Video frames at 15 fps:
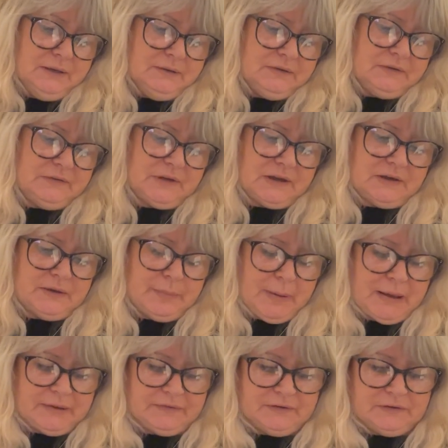decide to
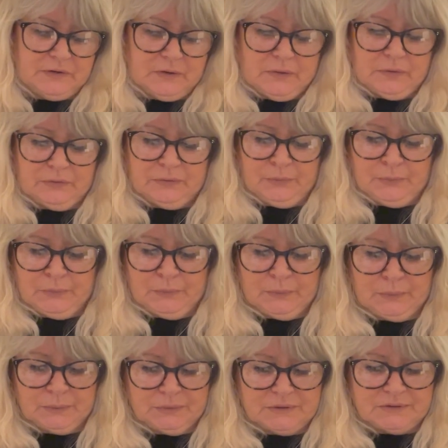pass it on
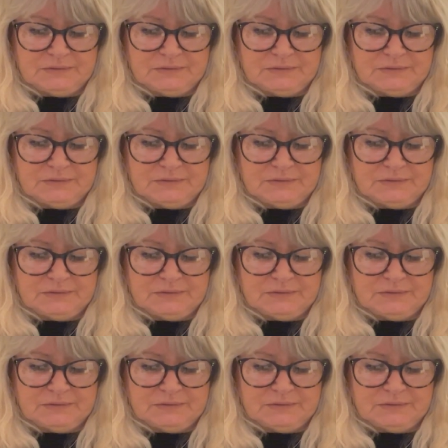or